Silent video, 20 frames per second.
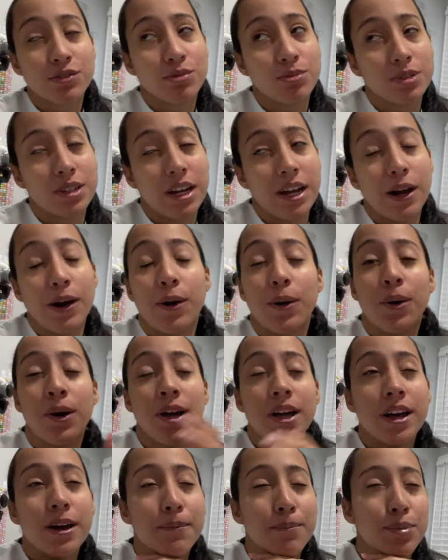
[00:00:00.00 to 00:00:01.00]
from now,
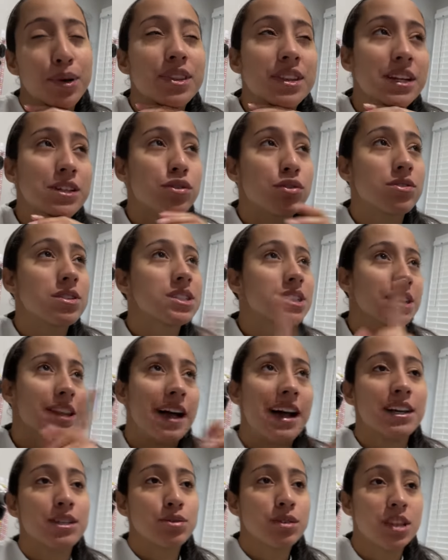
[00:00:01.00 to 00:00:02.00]
but they told us
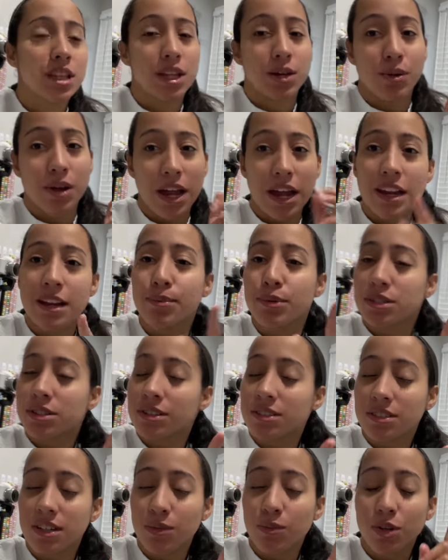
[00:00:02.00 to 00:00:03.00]
last week that they were
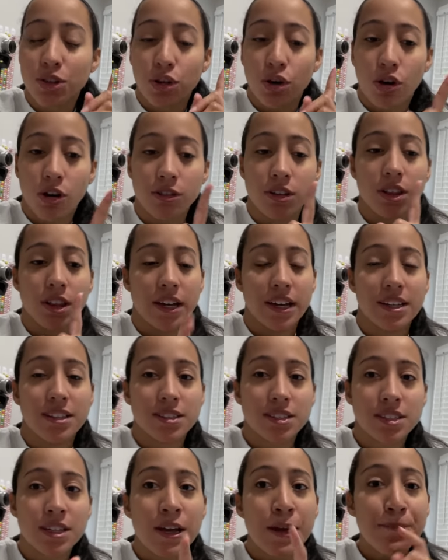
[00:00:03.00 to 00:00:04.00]
80% done with all the
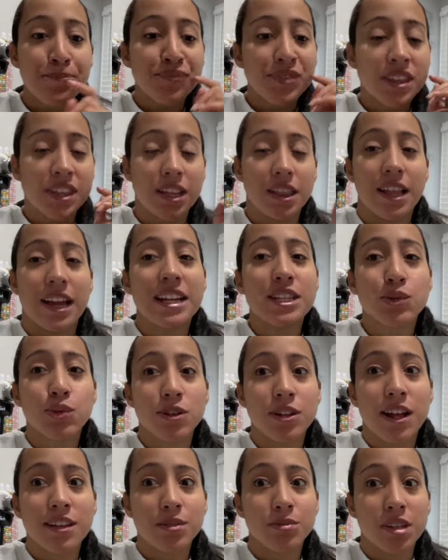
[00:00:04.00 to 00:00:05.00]
lights. The lights were
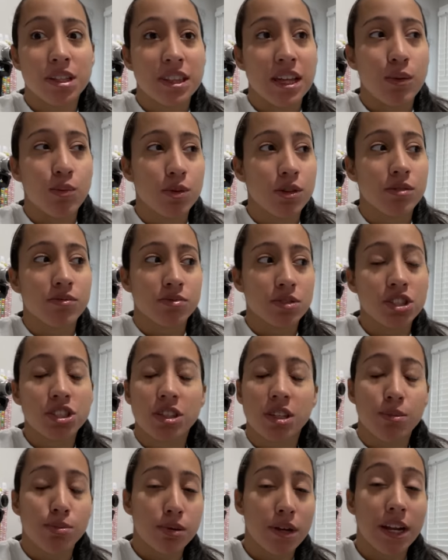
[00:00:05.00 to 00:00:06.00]
not something that we were
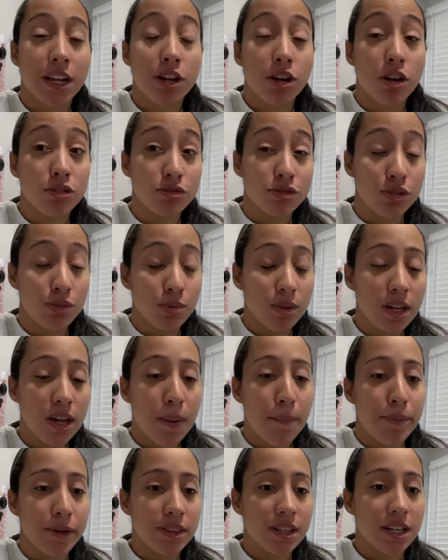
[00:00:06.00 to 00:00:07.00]
originally planning on doing,
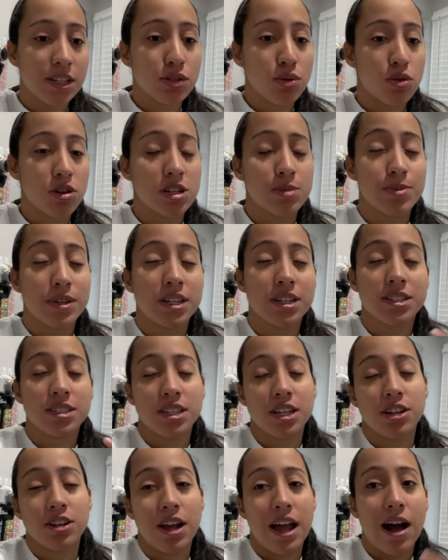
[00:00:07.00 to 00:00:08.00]
but they told us because
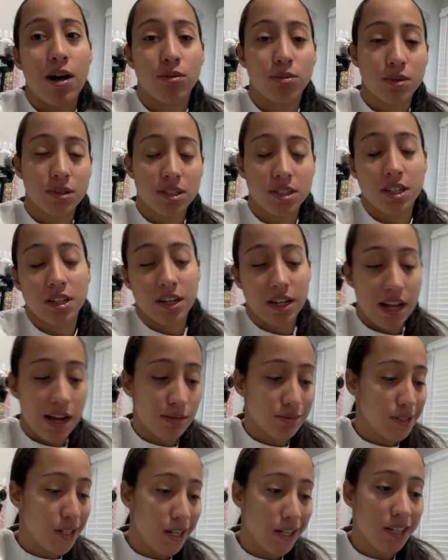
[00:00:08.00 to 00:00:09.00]
they're out
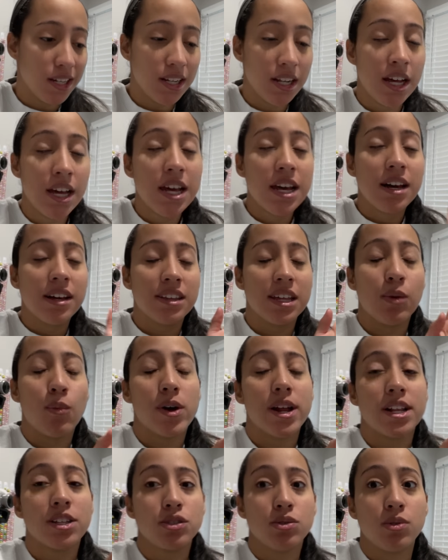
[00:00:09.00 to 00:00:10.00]
outdated, they
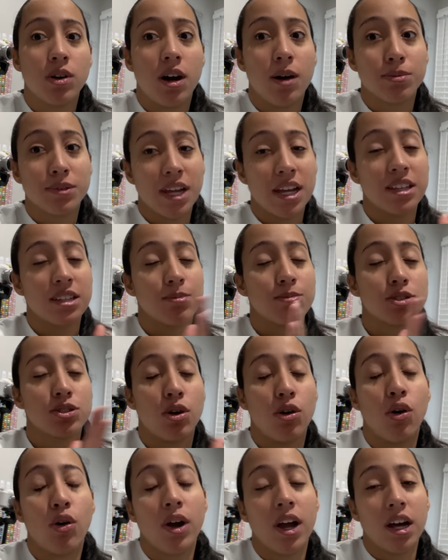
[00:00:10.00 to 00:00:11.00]
wanted to update them to
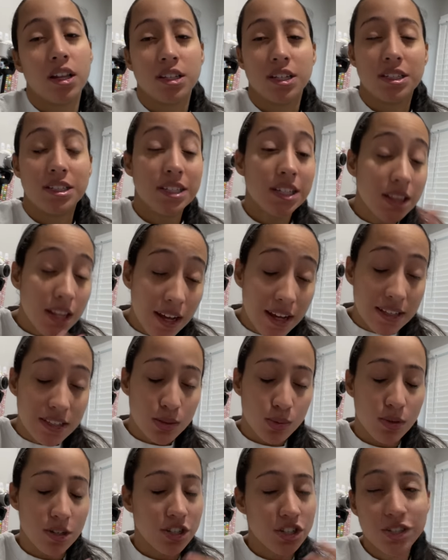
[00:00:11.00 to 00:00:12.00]
all LED lights,
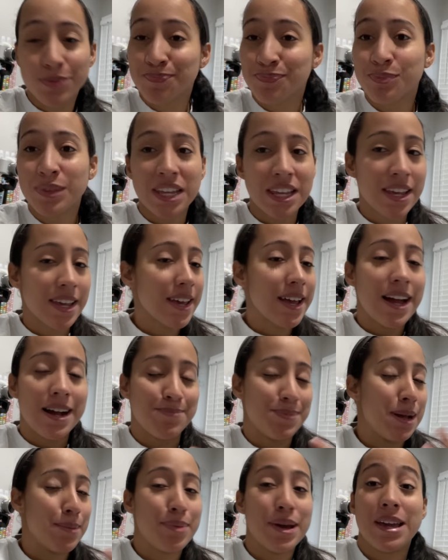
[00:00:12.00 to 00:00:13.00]
which I'm
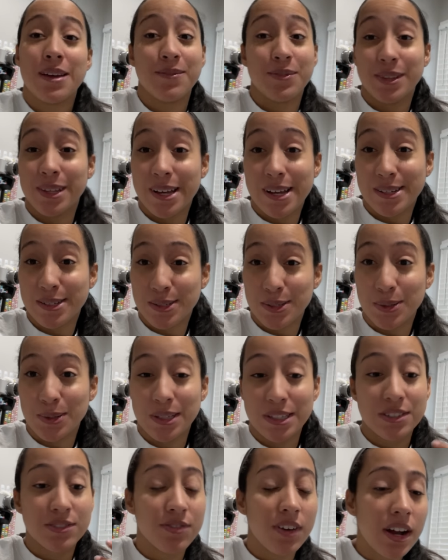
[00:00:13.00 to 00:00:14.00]
not paying for that, so
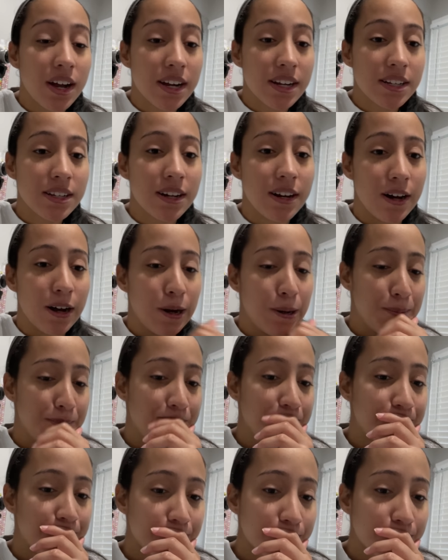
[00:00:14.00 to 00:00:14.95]
that's fine. Um,